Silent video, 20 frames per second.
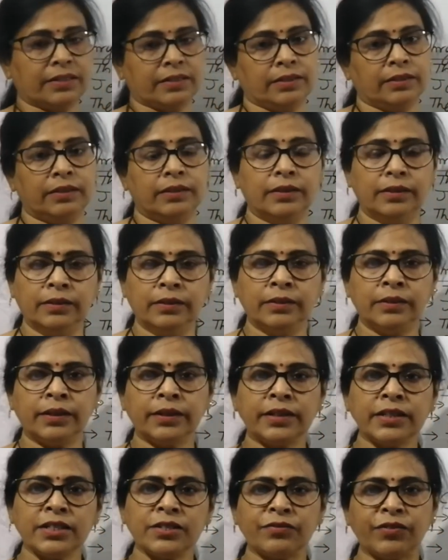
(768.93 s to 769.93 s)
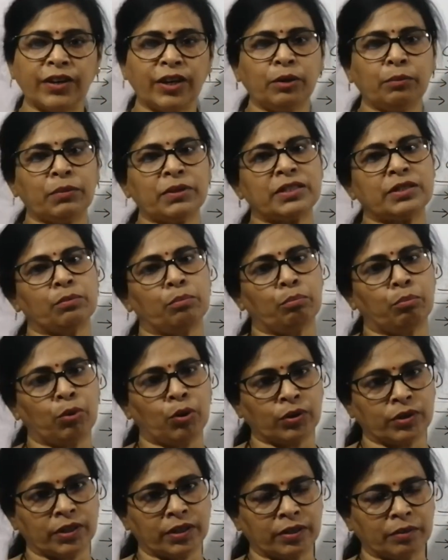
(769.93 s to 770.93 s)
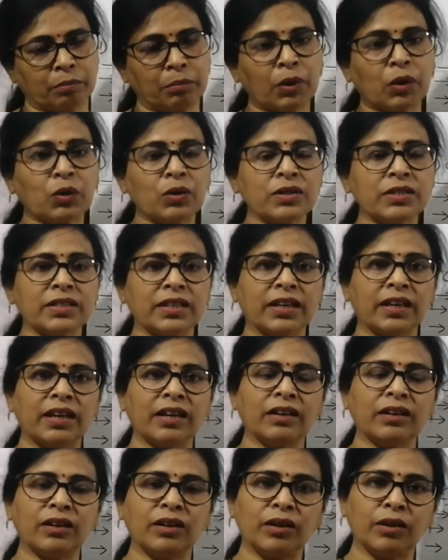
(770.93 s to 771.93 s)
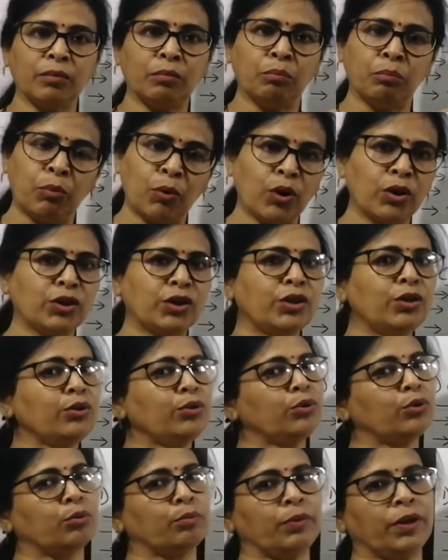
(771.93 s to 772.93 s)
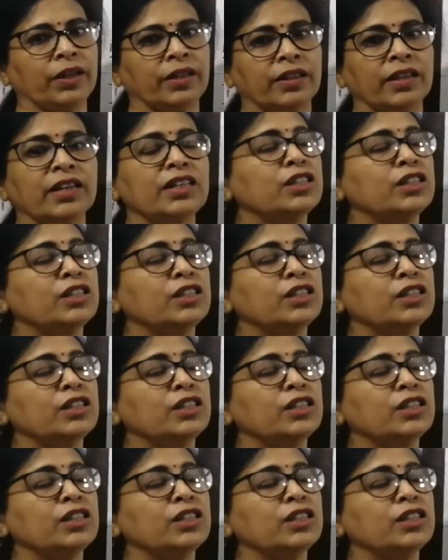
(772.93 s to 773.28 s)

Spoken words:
earth? It is very much important because they are important to make the